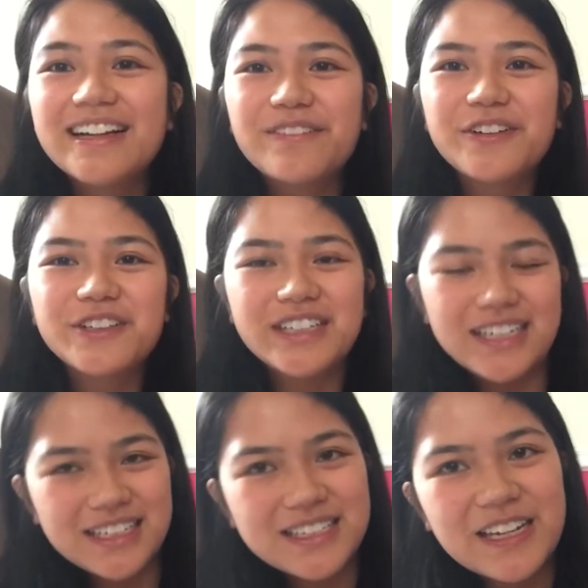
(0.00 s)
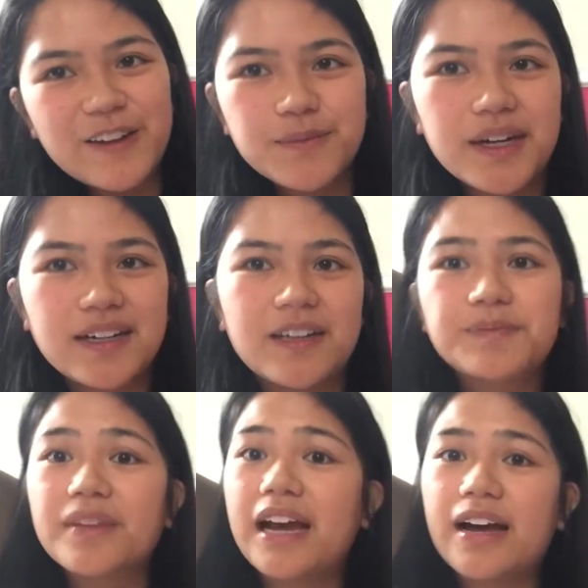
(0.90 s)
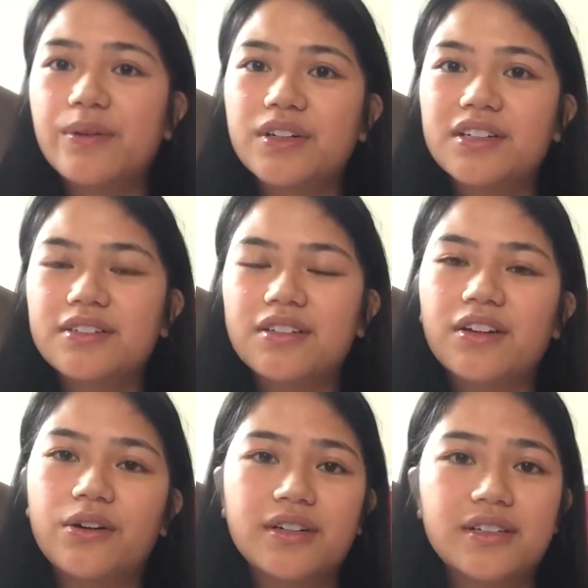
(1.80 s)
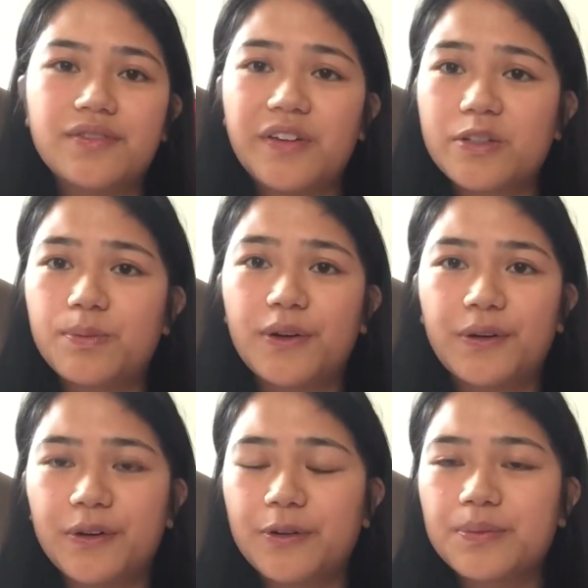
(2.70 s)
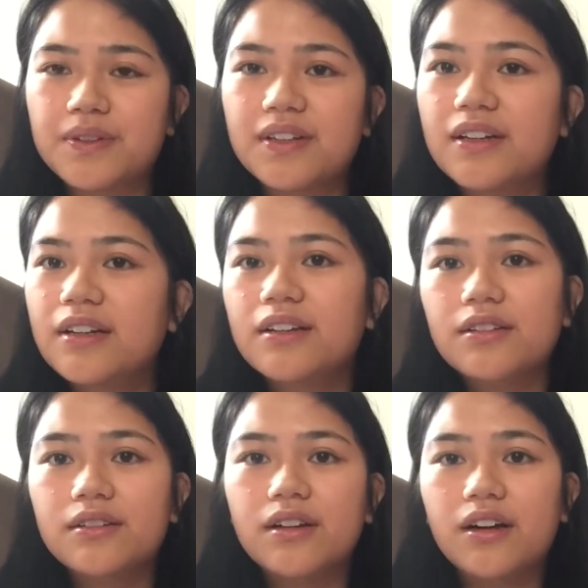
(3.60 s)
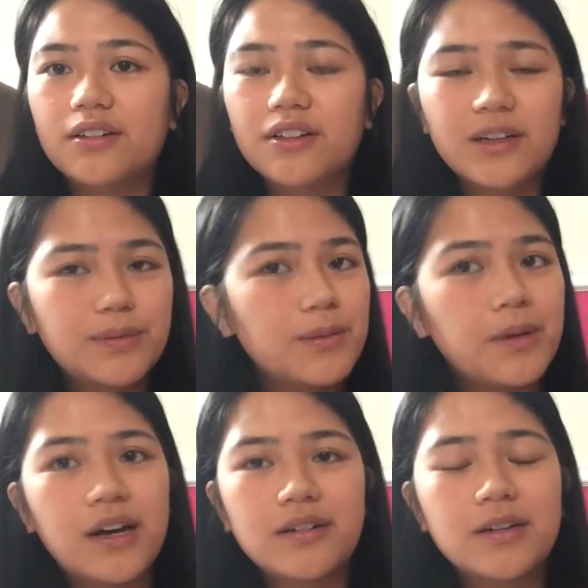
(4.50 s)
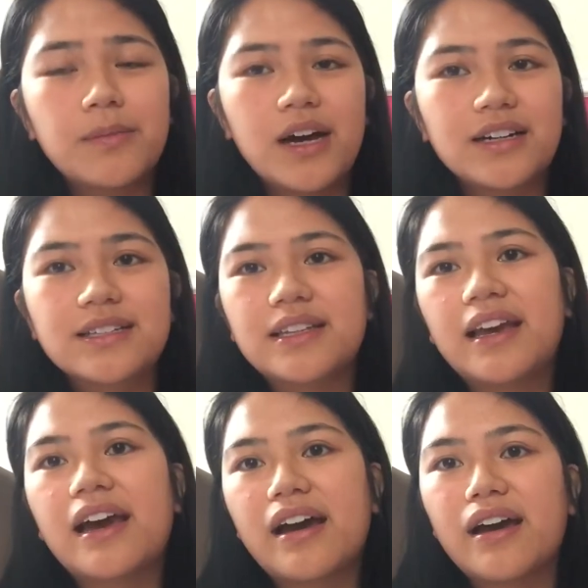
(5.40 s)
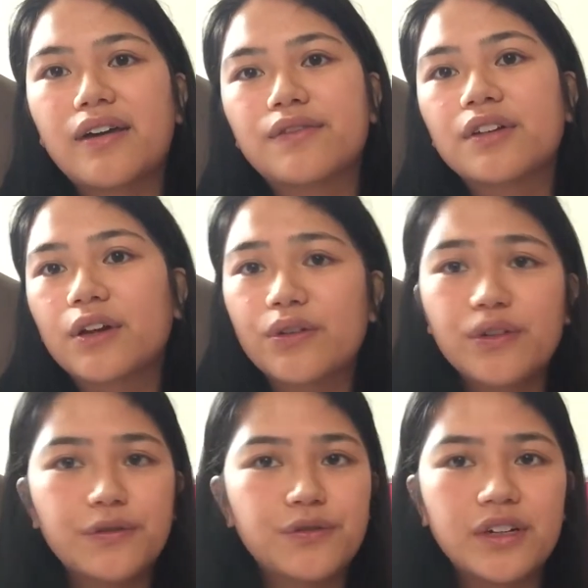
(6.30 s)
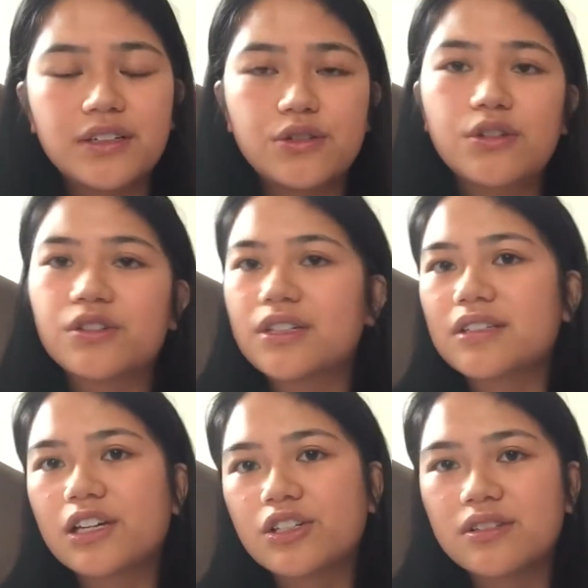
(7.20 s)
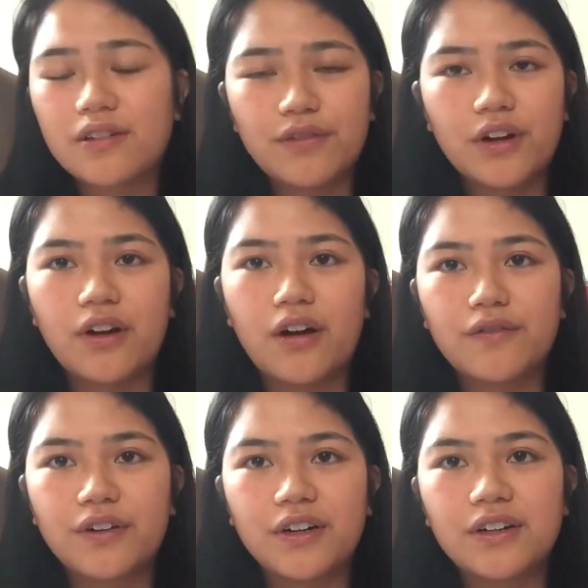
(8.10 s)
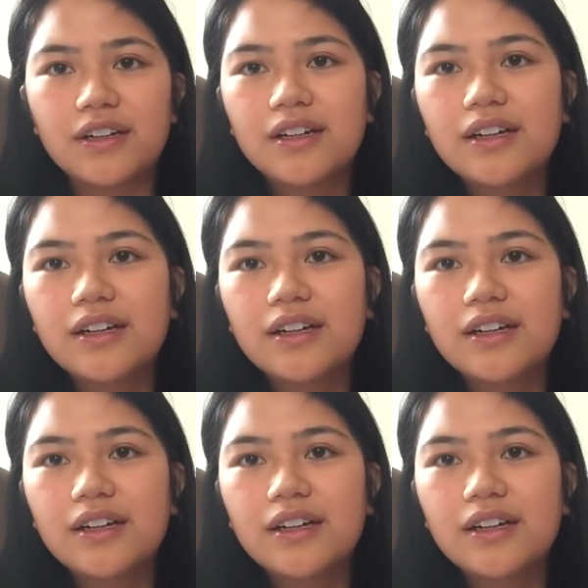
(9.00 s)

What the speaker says: you're looking to save money, I would go to the Facebook groups. Look up the mnemonics they have, go to the free tutoring sessions if they're offered.